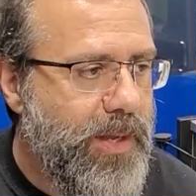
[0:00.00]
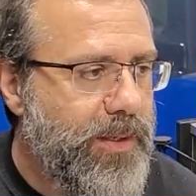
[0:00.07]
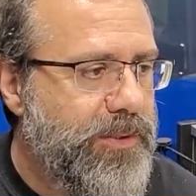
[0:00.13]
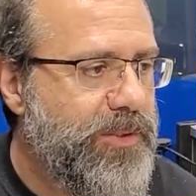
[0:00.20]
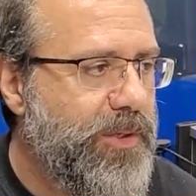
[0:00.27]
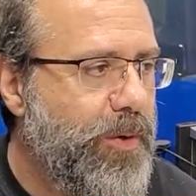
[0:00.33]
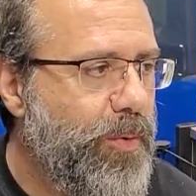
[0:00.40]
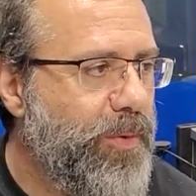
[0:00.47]

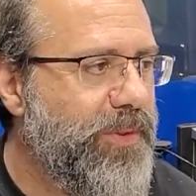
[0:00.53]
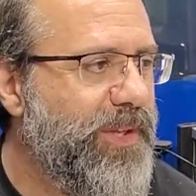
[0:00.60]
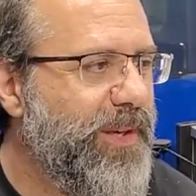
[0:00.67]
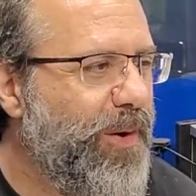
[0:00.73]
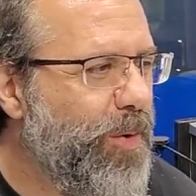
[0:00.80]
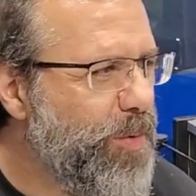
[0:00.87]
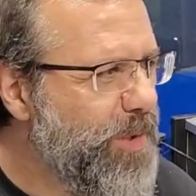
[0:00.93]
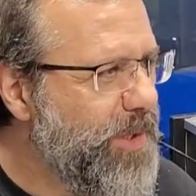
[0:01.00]
So the
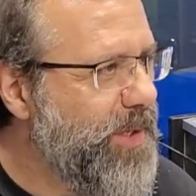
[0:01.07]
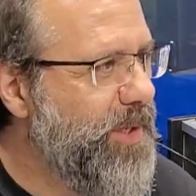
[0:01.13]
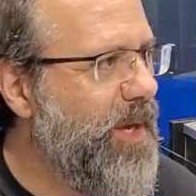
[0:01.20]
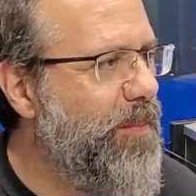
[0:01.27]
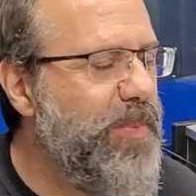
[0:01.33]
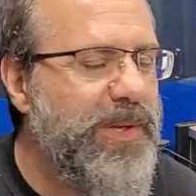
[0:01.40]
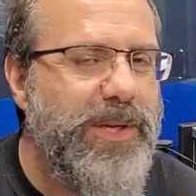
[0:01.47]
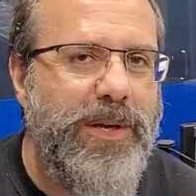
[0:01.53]
only
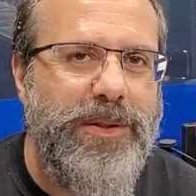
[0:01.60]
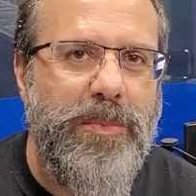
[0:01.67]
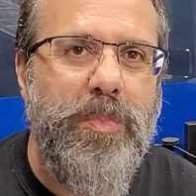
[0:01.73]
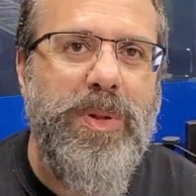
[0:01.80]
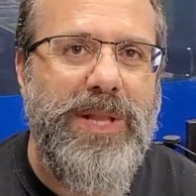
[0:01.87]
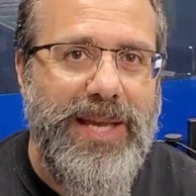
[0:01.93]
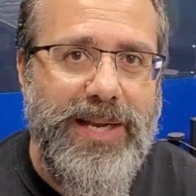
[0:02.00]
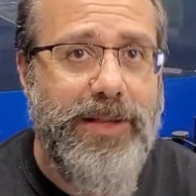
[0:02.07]
company on the
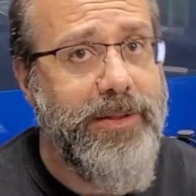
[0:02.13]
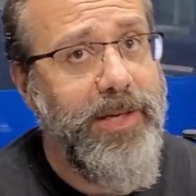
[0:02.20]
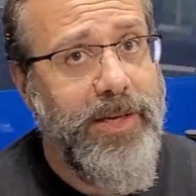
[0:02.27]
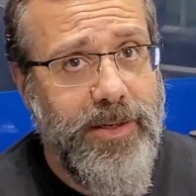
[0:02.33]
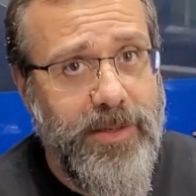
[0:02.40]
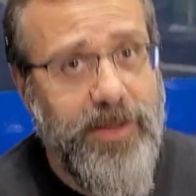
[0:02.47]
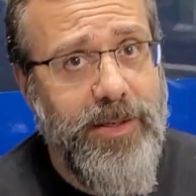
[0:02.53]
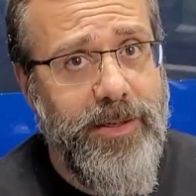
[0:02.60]
planet that
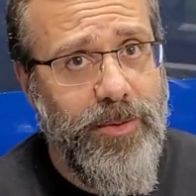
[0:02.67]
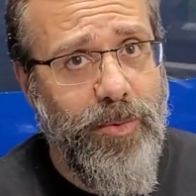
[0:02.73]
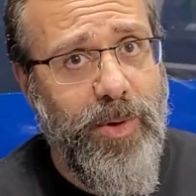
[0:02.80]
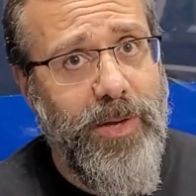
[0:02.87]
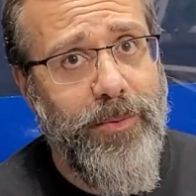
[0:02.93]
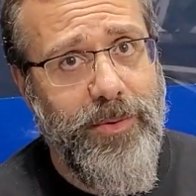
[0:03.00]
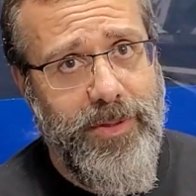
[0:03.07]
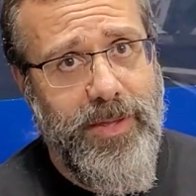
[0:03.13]
could get
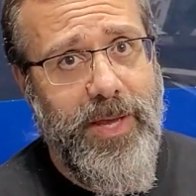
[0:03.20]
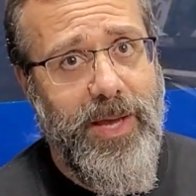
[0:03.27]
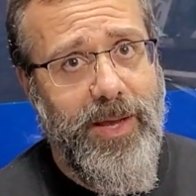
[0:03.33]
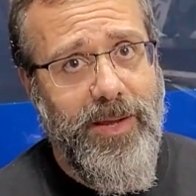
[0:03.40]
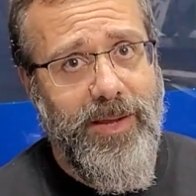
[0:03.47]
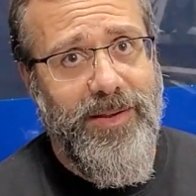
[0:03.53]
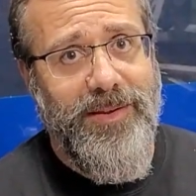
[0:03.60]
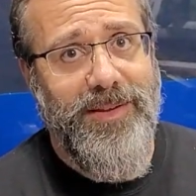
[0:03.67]
away with that
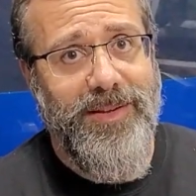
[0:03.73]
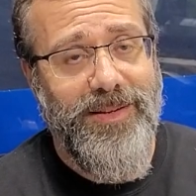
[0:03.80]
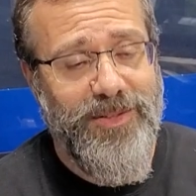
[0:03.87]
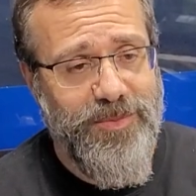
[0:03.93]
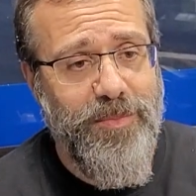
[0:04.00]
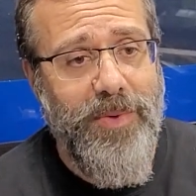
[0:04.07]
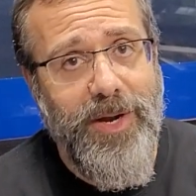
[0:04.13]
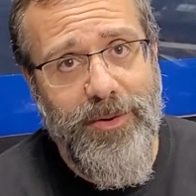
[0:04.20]
is
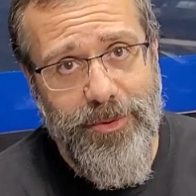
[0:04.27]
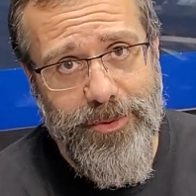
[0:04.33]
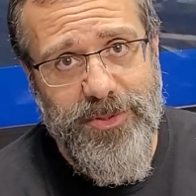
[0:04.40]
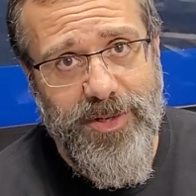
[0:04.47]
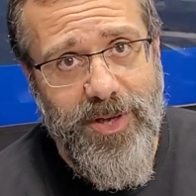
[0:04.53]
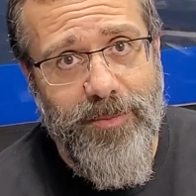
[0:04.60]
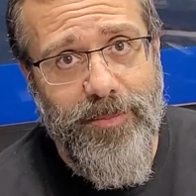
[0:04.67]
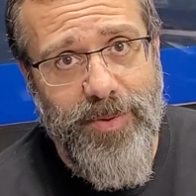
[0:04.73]

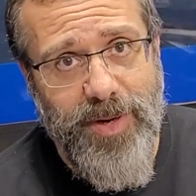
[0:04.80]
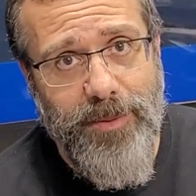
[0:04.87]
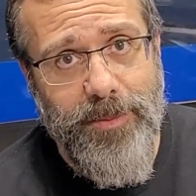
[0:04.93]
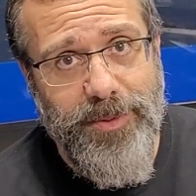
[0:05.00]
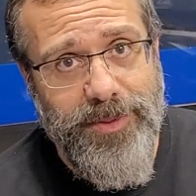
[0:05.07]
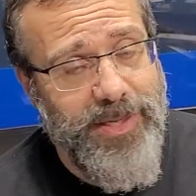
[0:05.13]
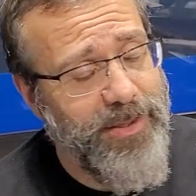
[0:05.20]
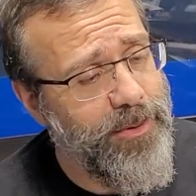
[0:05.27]
Microsoft.
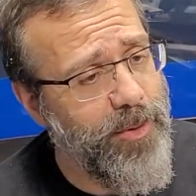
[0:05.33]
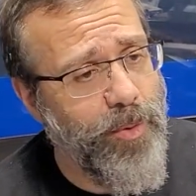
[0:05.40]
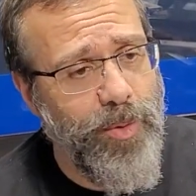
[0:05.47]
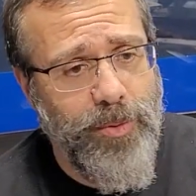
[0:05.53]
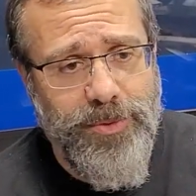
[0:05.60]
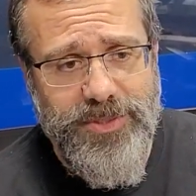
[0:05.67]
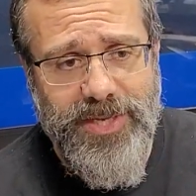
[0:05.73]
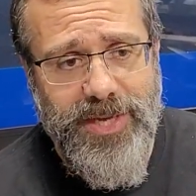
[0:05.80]
Probably they're the
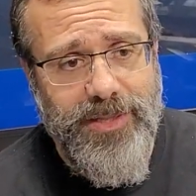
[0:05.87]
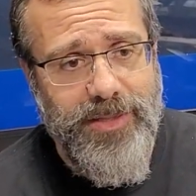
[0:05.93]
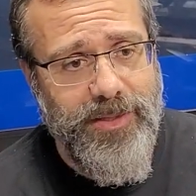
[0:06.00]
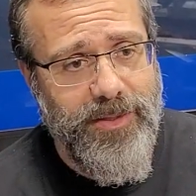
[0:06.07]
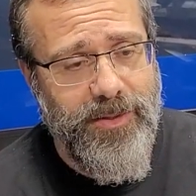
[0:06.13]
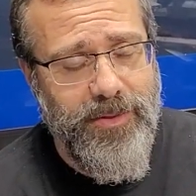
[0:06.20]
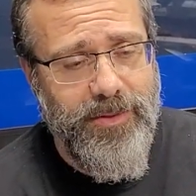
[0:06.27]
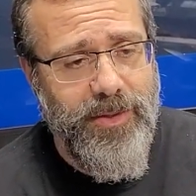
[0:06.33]
only ones that had
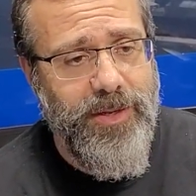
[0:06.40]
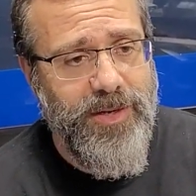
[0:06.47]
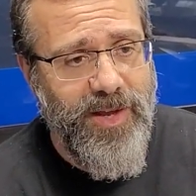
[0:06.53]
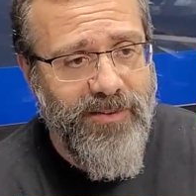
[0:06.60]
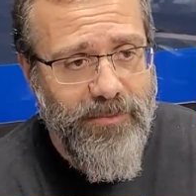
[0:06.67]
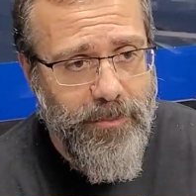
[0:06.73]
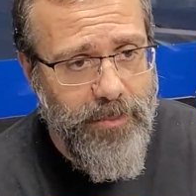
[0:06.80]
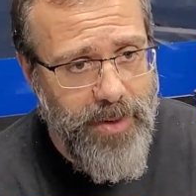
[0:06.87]

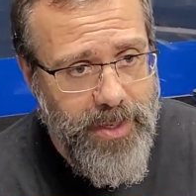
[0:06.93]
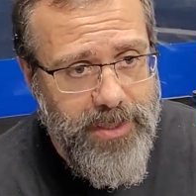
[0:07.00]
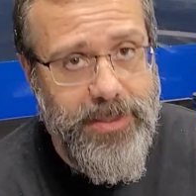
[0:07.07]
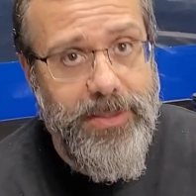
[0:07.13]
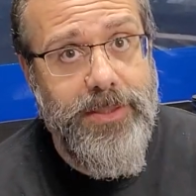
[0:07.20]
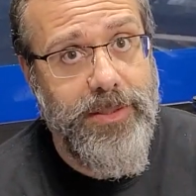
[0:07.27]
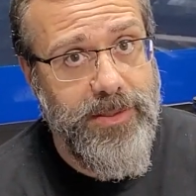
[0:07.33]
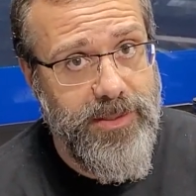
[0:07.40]
enough money
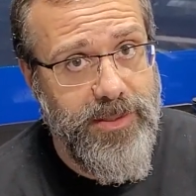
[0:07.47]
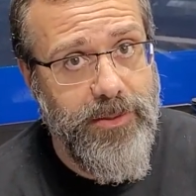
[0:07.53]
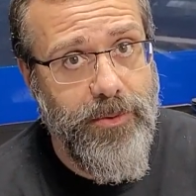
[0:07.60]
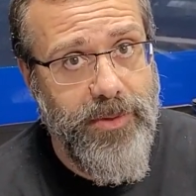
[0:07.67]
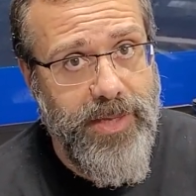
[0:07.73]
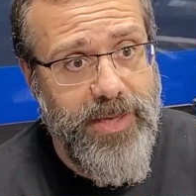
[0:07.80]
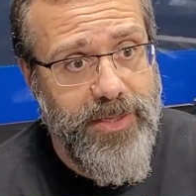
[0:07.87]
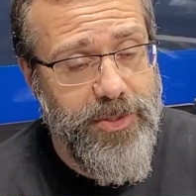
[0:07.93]
to deal
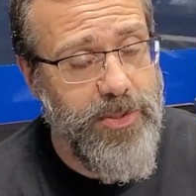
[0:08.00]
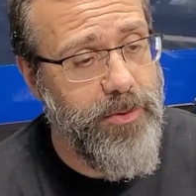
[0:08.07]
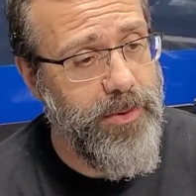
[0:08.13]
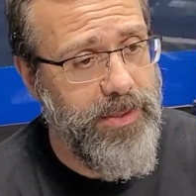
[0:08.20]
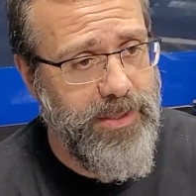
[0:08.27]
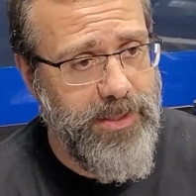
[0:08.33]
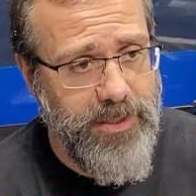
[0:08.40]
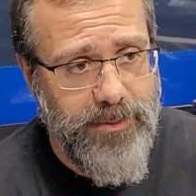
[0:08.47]
with that issue
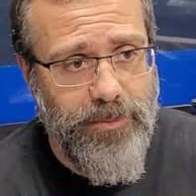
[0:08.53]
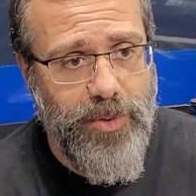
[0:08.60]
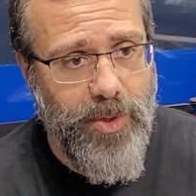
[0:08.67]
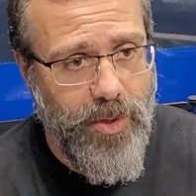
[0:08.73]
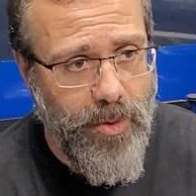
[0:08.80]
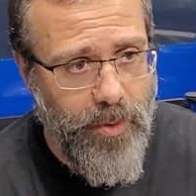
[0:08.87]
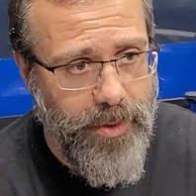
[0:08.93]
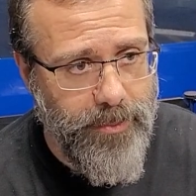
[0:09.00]
and keep
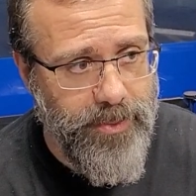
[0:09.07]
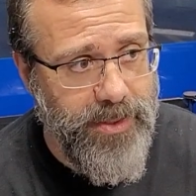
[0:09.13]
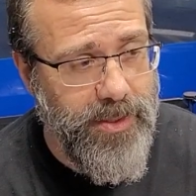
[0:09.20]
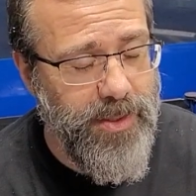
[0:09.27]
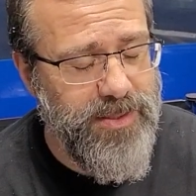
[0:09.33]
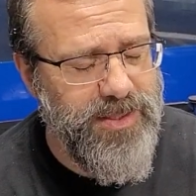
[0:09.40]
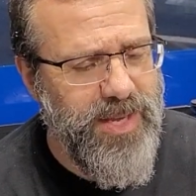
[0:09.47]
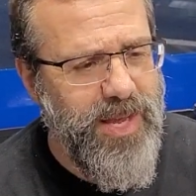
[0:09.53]
going,
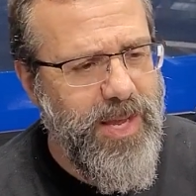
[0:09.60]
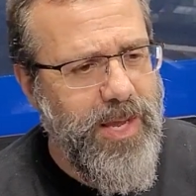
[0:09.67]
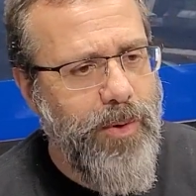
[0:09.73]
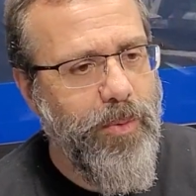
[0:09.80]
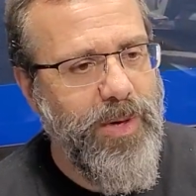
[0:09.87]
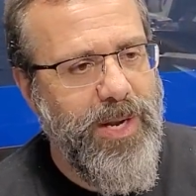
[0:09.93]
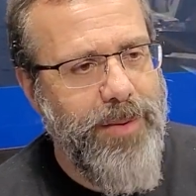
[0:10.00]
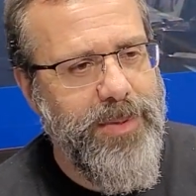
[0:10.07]
because
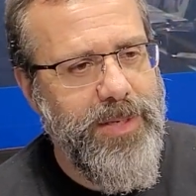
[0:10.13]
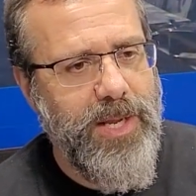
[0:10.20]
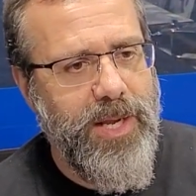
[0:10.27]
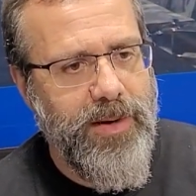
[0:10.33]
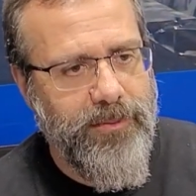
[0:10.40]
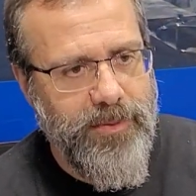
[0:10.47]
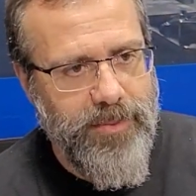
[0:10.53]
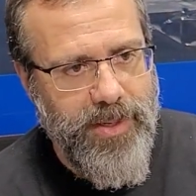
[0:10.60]
when I mean
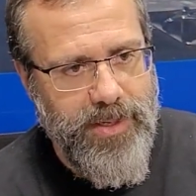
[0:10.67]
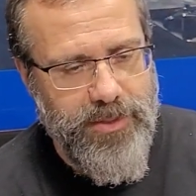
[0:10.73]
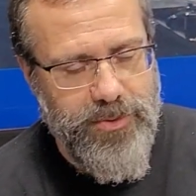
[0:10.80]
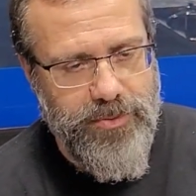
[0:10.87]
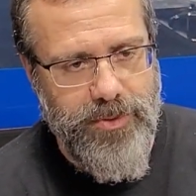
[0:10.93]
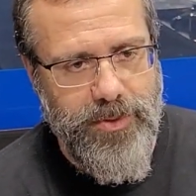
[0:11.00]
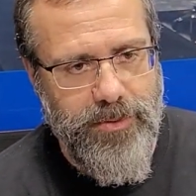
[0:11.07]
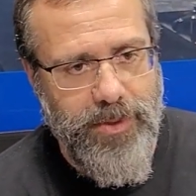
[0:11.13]

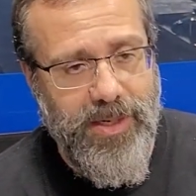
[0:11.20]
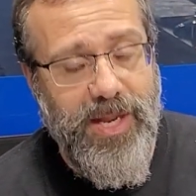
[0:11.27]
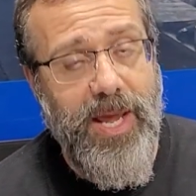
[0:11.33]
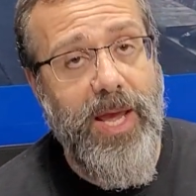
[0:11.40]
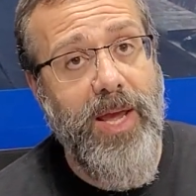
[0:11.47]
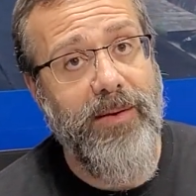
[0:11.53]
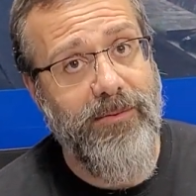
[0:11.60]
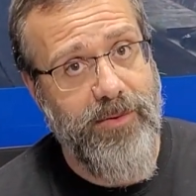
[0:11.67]
everybody's red ring,
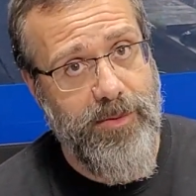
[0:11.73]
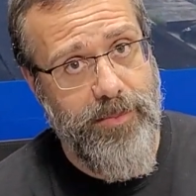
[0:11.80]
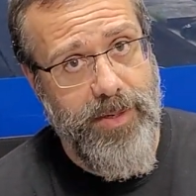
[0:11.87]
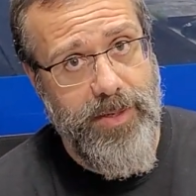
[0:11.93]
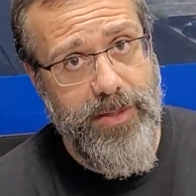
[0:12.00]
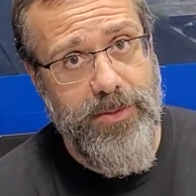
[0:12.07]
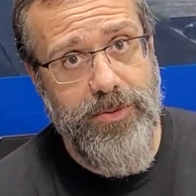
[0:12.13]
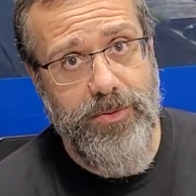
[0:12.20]

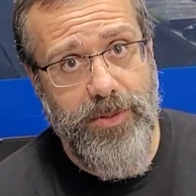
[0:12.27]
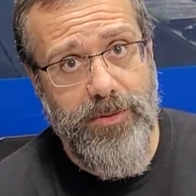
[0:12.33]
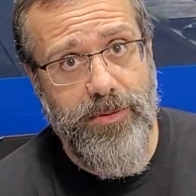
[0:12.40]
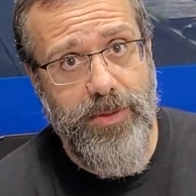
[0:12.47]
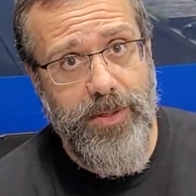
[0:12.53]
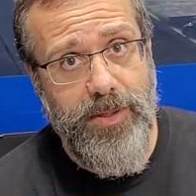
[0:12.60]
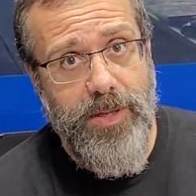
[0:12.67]
everybody's red ring.